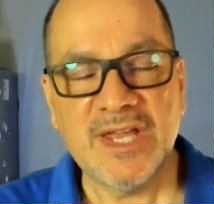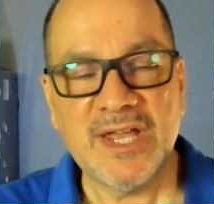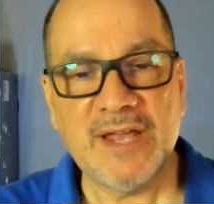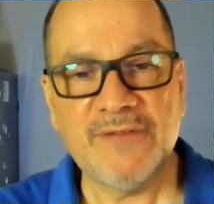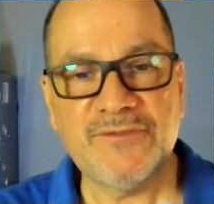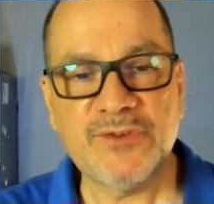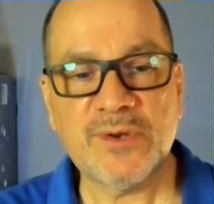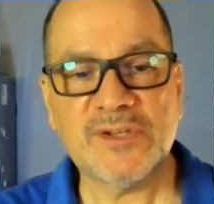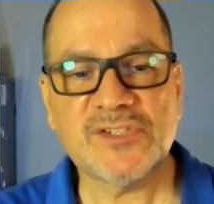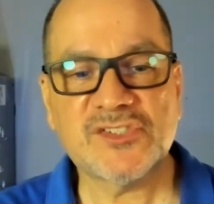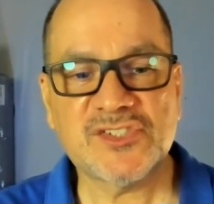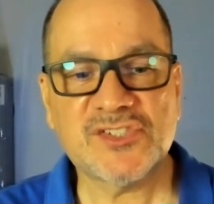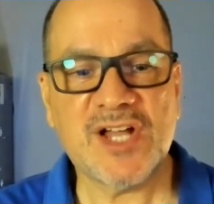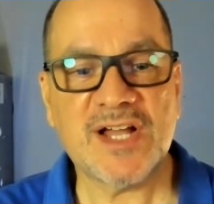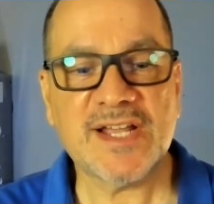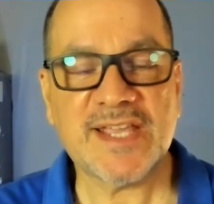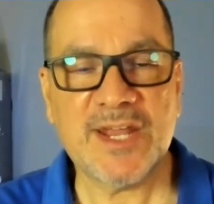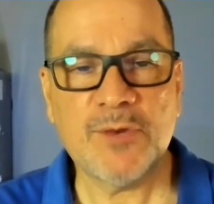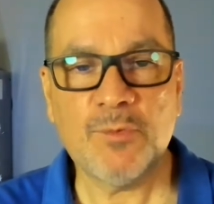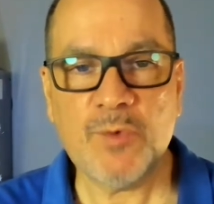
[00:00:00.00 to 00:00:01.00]
If you're
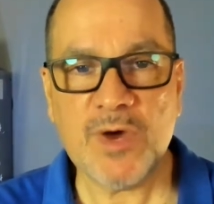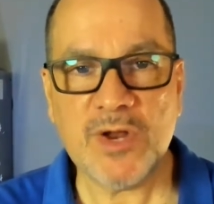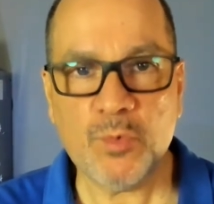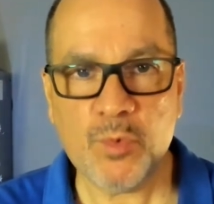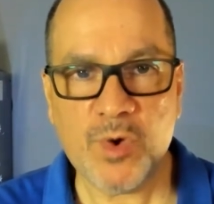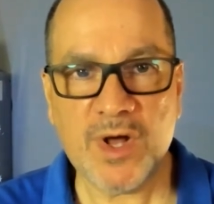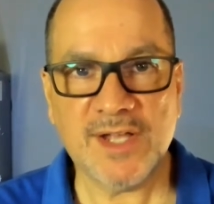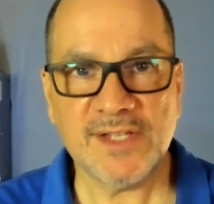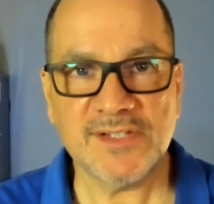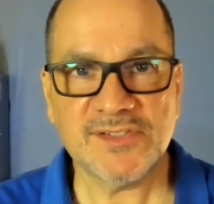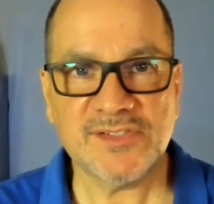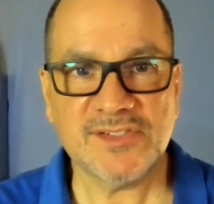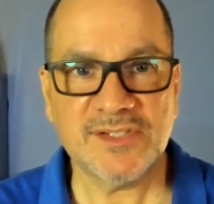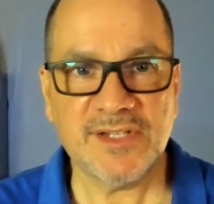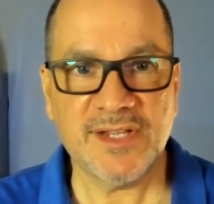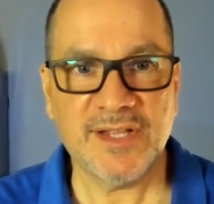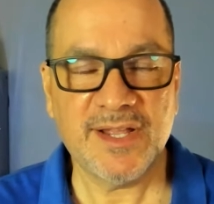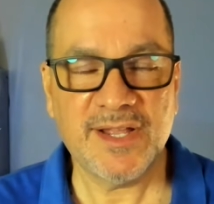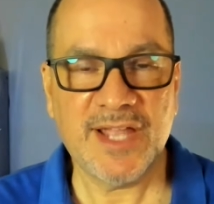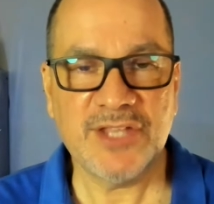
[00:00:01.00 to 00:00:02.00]
stuck in what
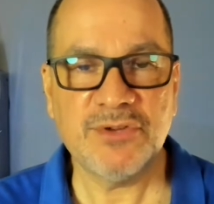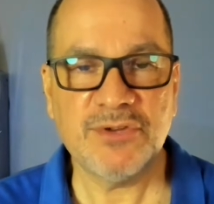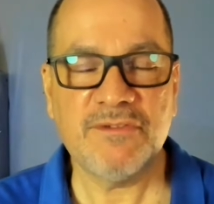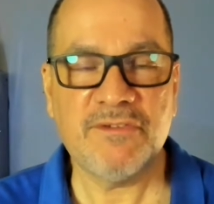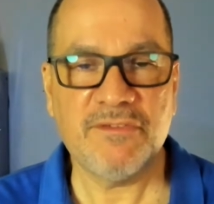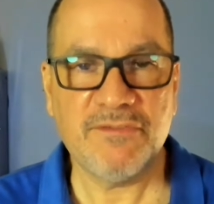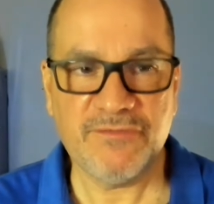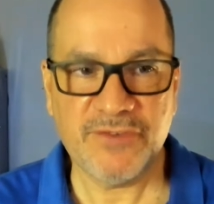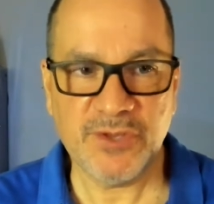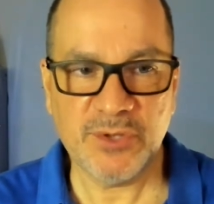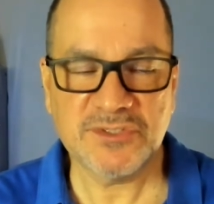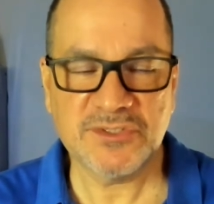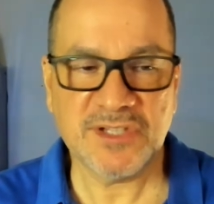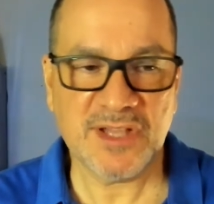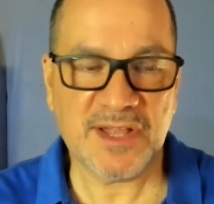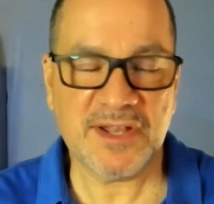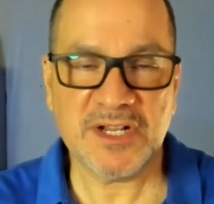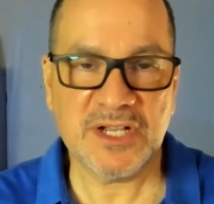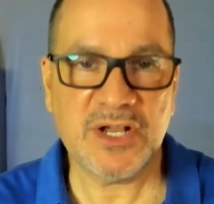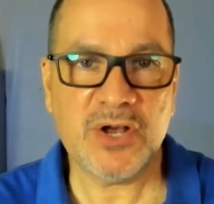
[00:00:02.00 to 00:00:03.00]
was and you refuse to
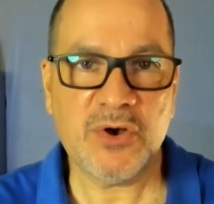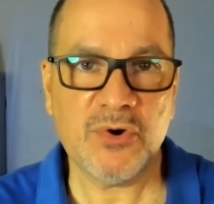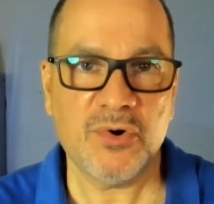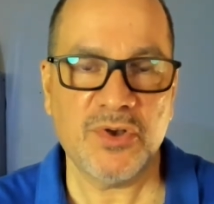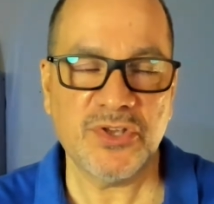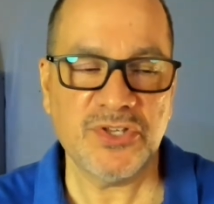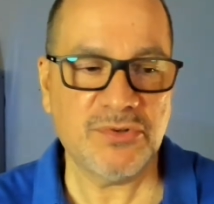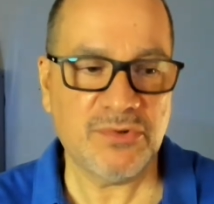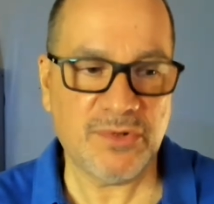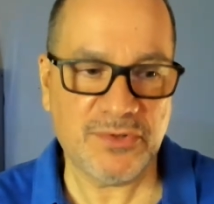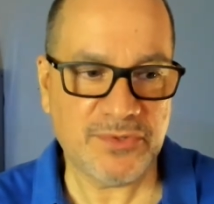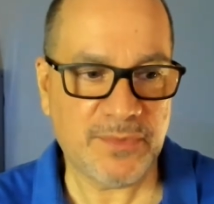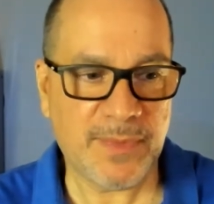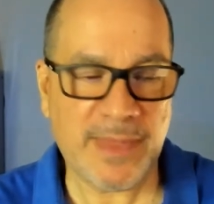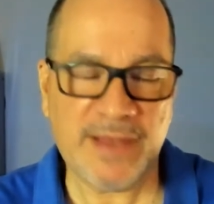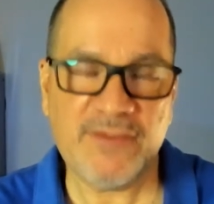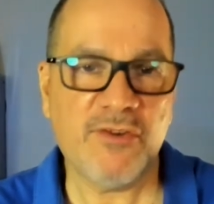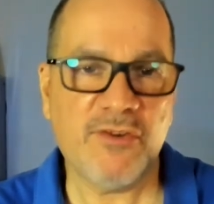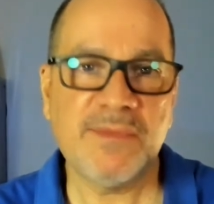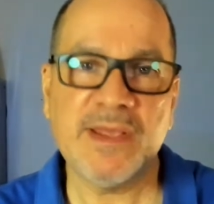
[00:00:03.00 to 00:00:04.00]
let it go, you'll
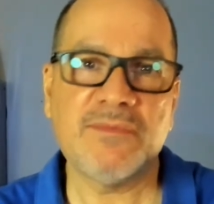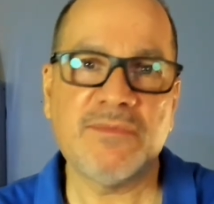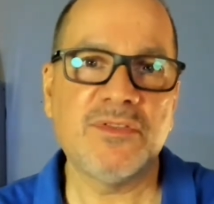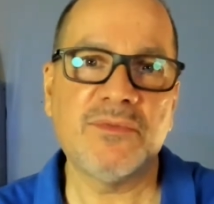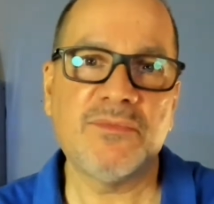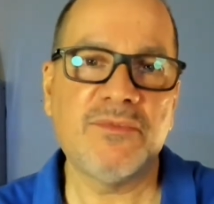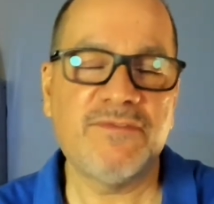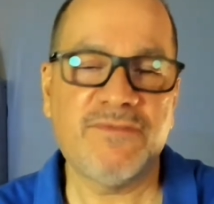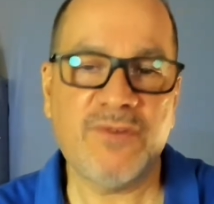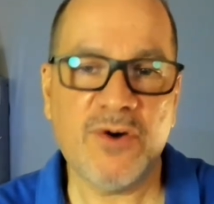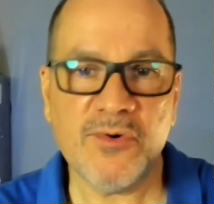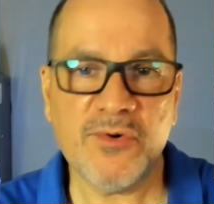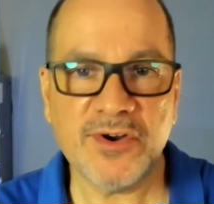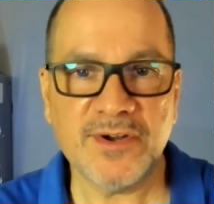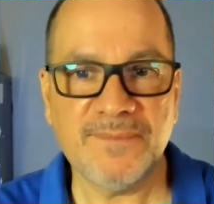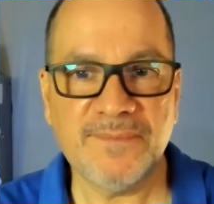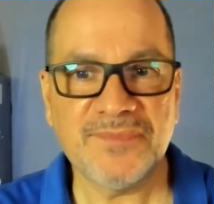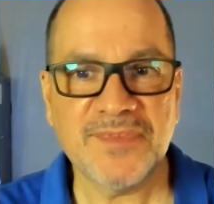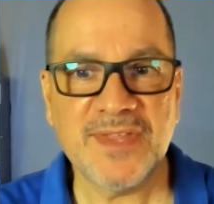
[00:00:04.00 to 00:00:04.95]
never be able to move forward.